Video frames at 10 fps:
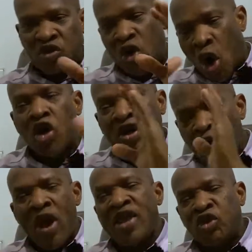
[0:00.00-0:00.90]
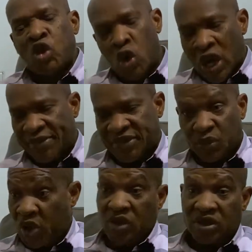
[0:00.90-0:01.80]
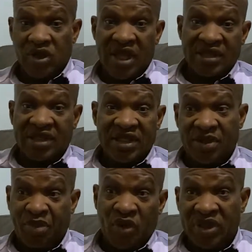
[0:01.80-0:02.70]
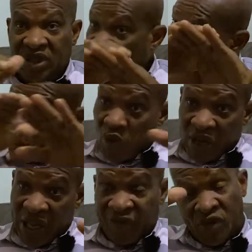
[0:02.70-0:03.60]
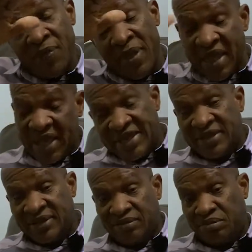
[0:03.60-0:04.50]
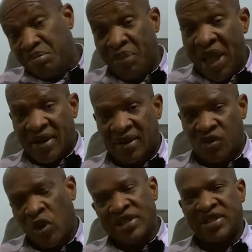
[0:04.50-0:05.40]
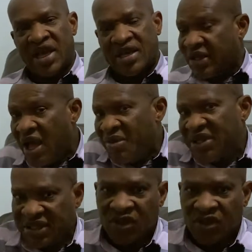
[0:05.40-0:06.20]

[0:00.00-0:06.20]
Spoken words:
on the way to collapse because you can see the building is no more level. It's bent one side. That means it's